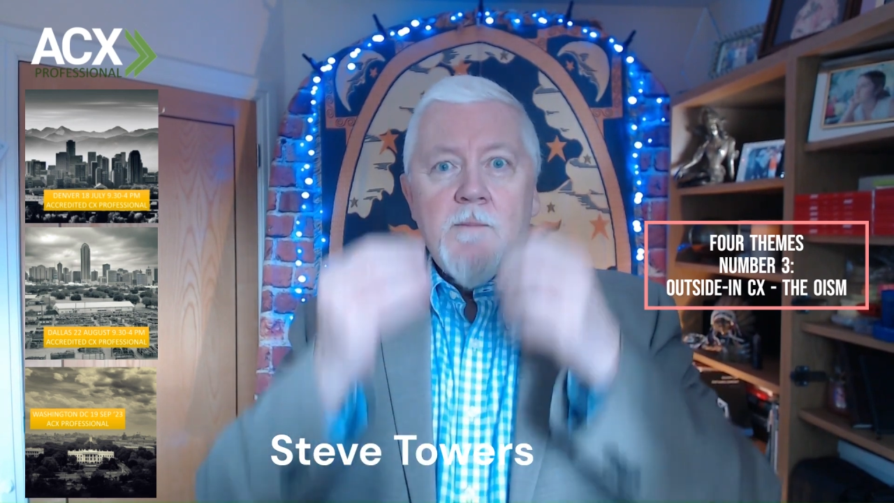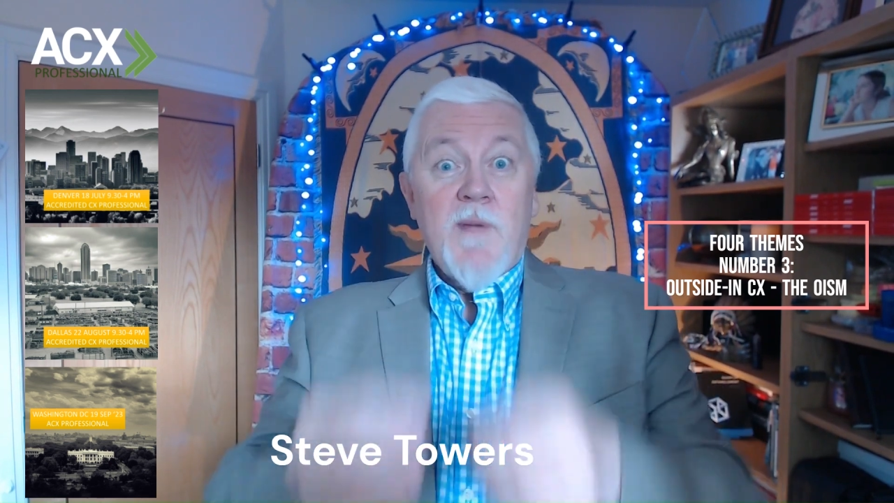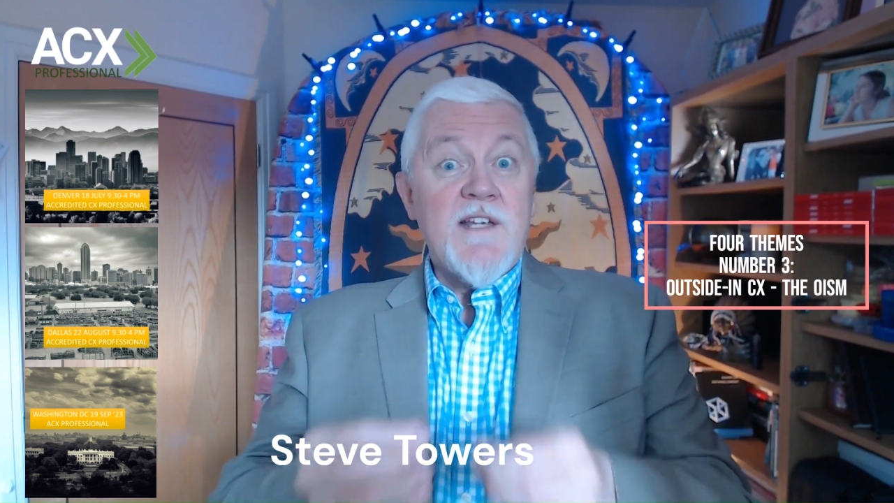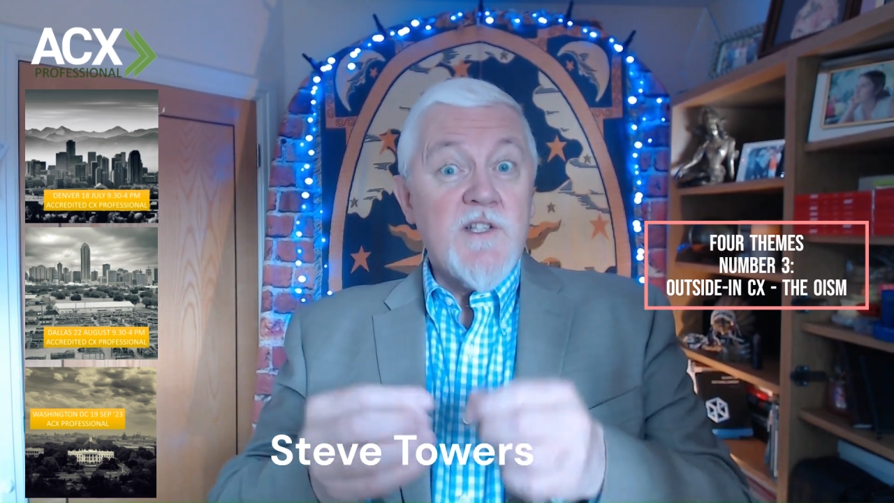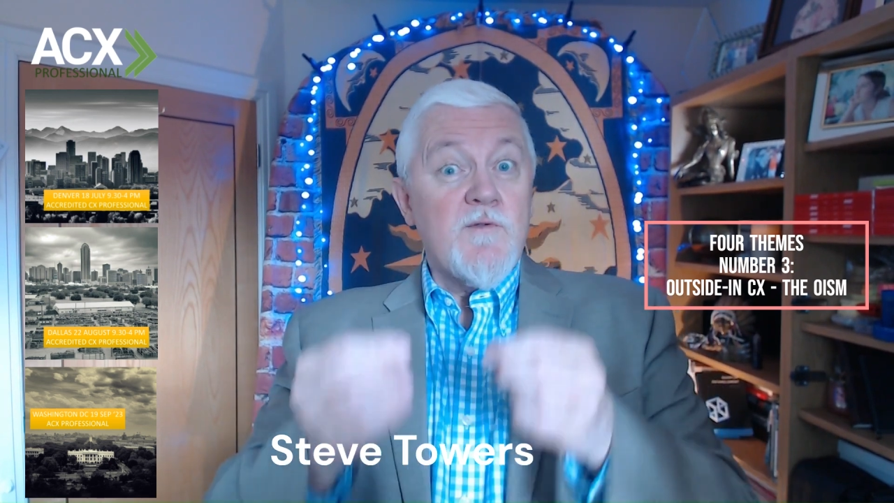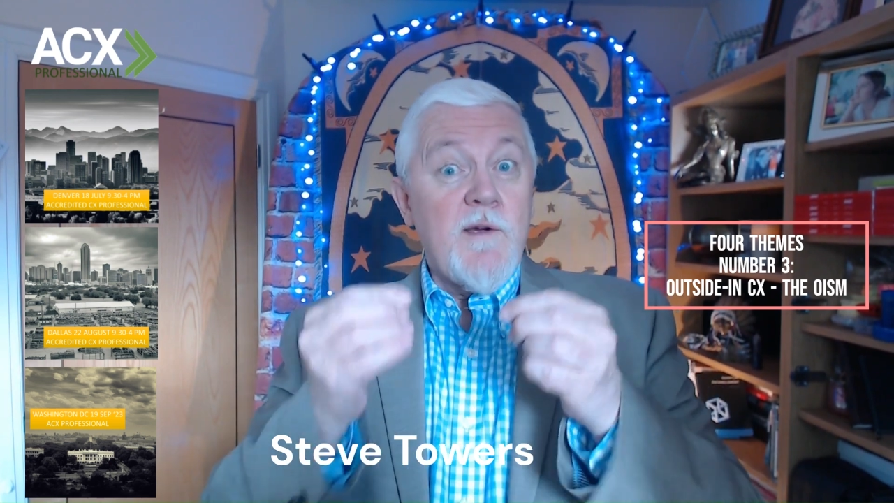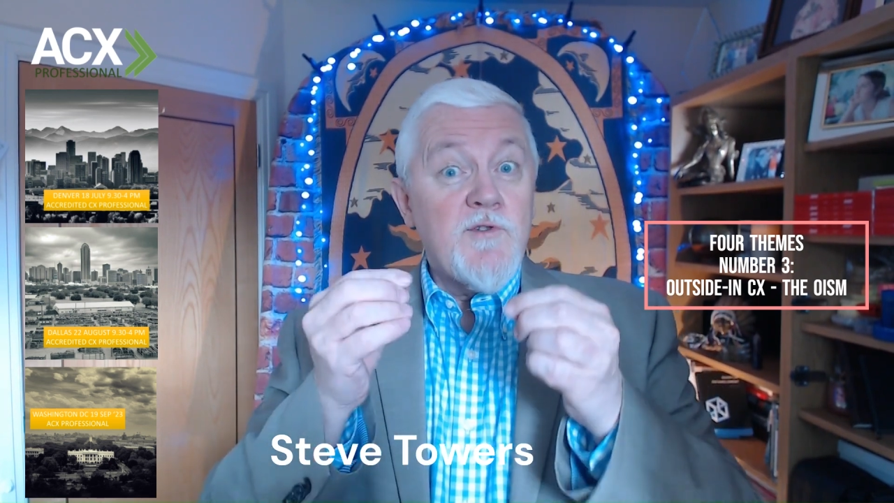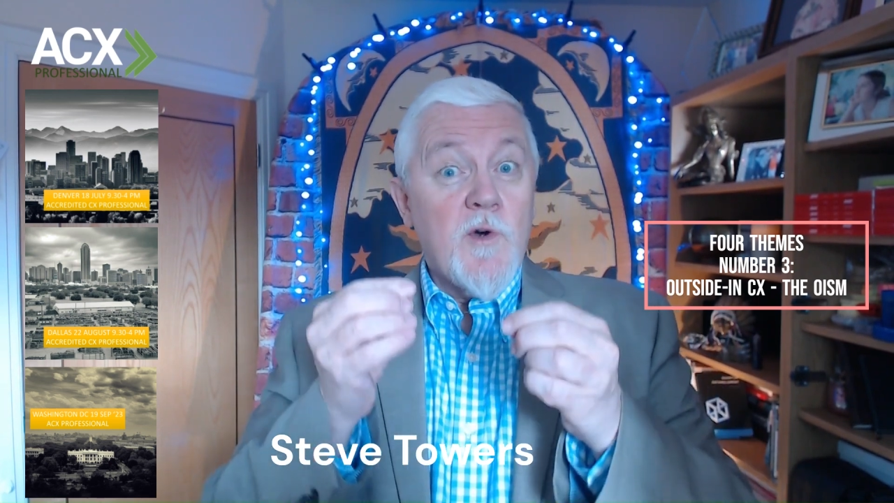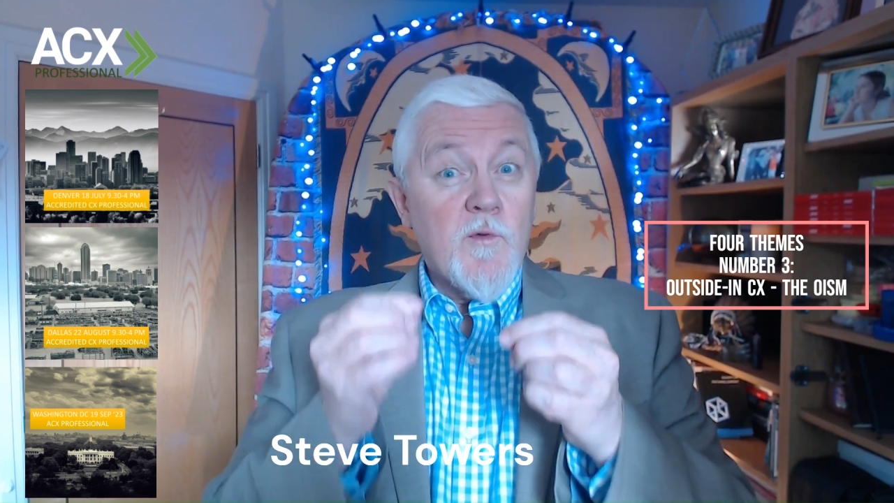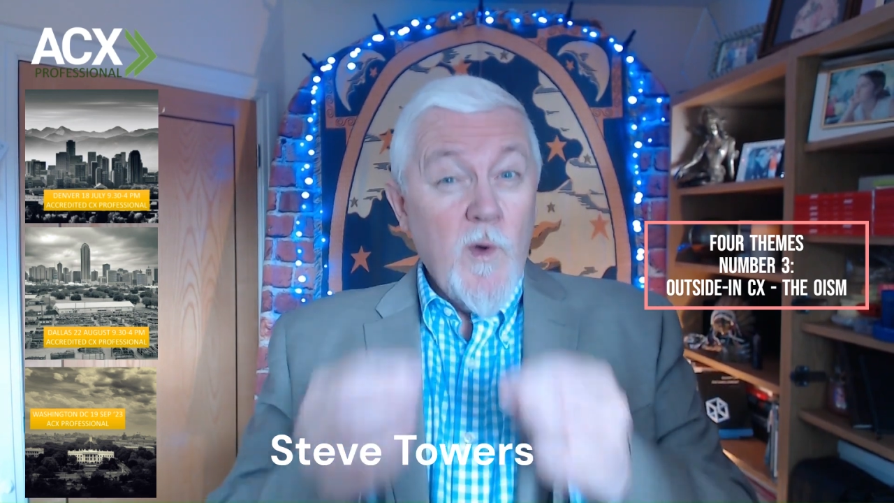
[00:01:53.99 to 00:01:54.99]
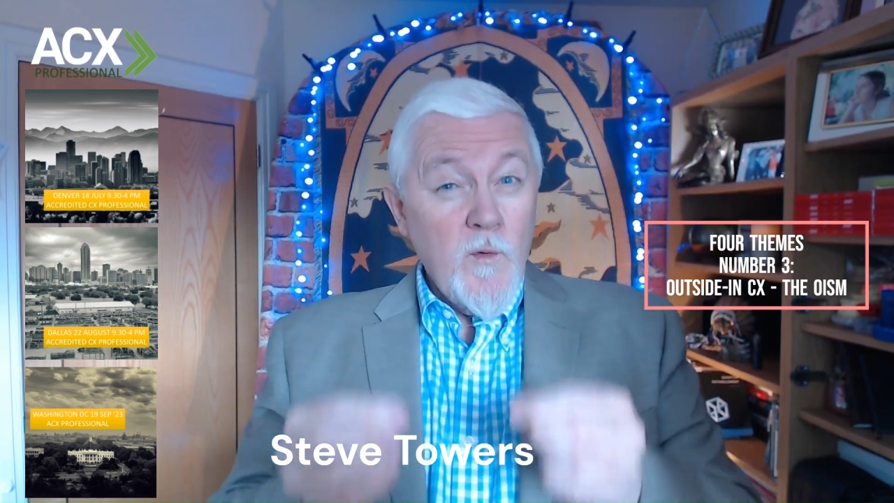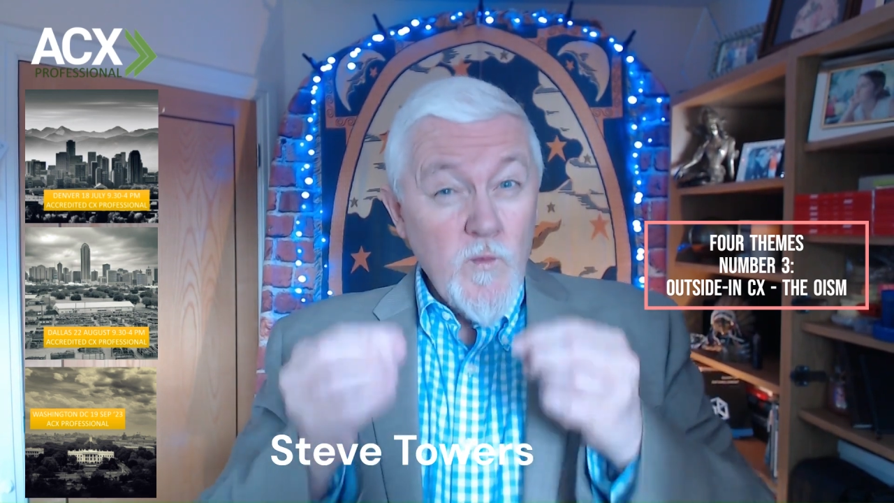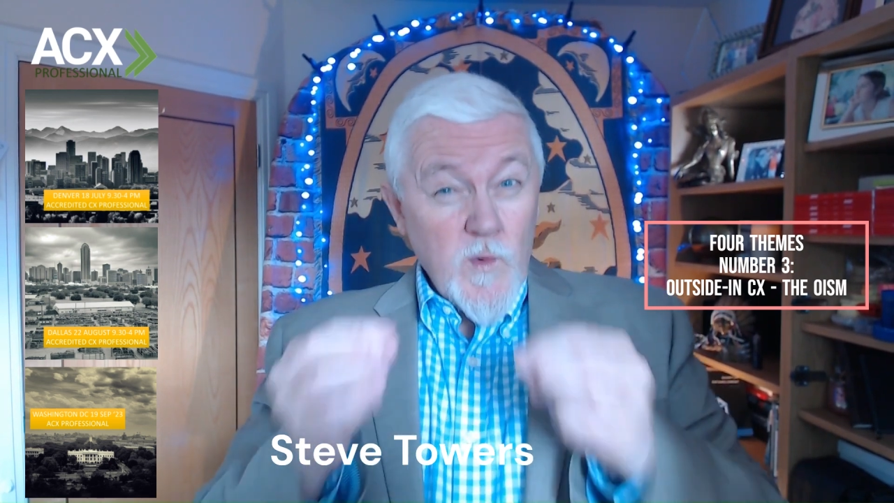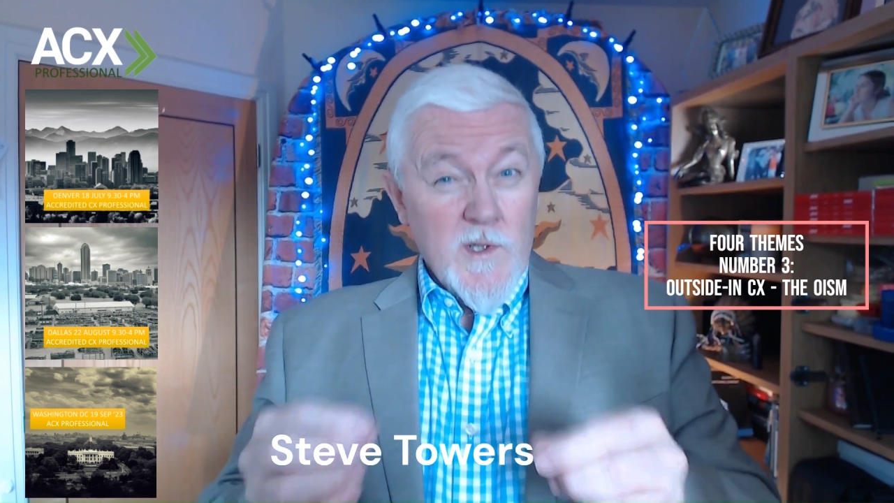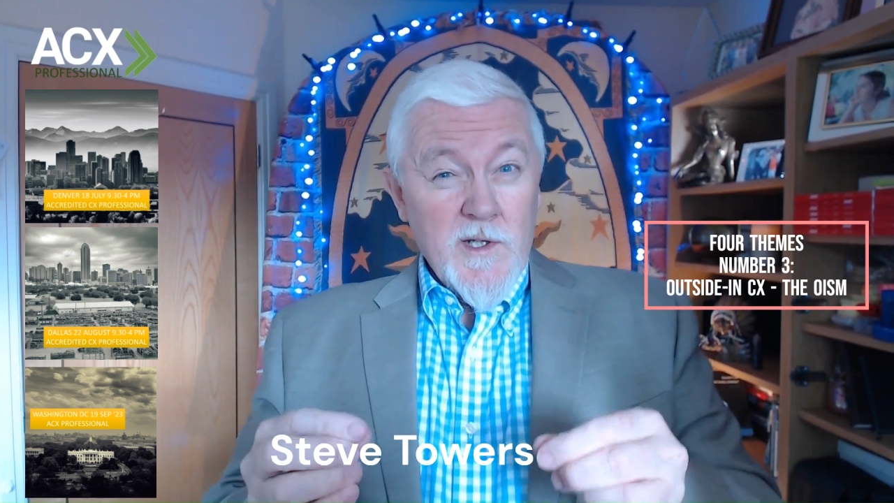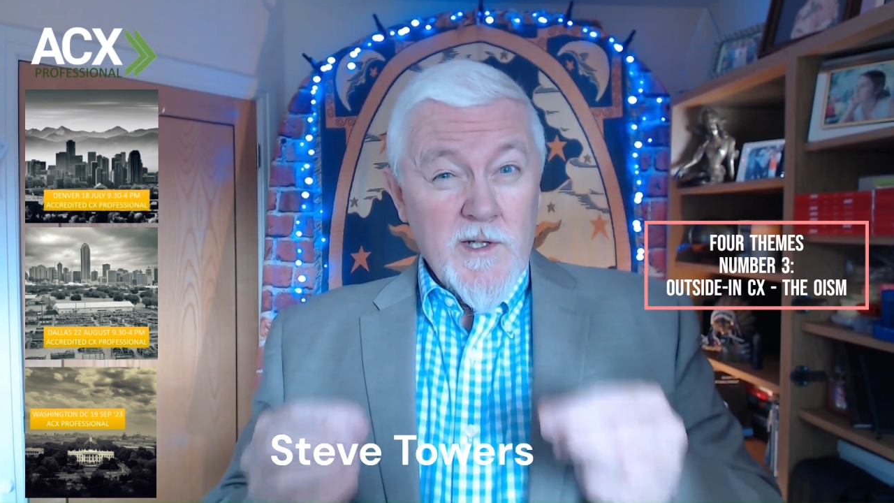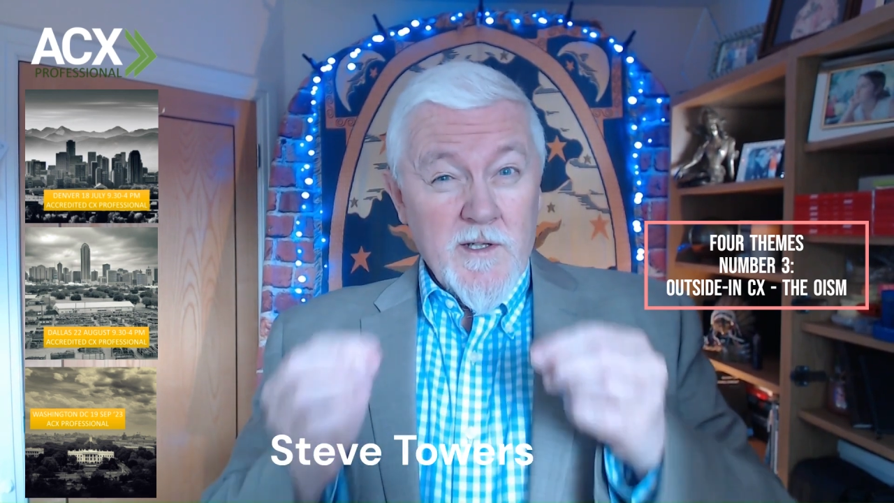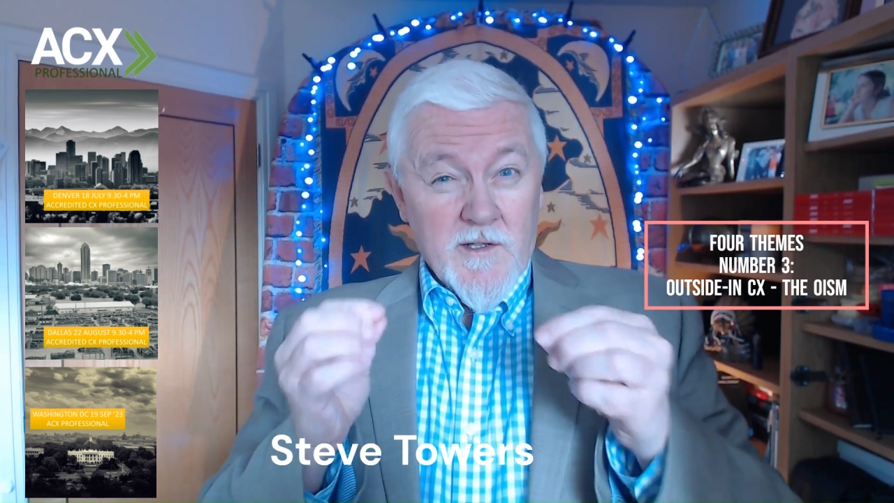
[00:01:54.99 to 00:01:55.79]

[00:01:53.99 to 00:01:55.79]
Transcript: based around your own work